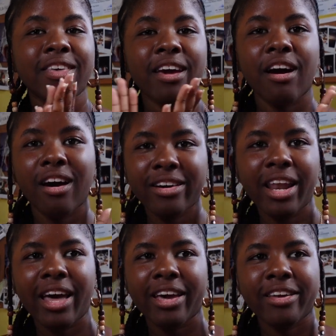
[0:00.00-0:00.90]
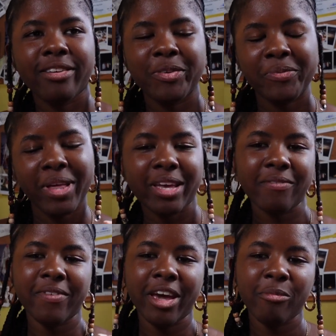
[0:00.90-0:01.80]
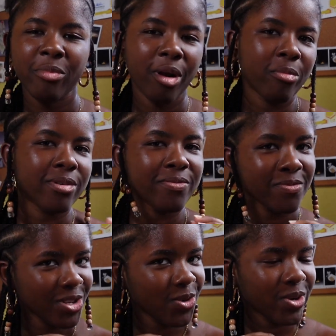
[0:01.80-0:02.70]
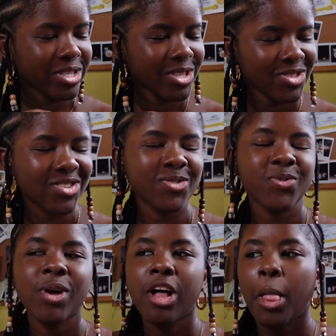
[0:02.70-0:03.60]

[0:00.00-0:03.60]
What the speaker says: thing online. Hopefully I can find proper free courses to do,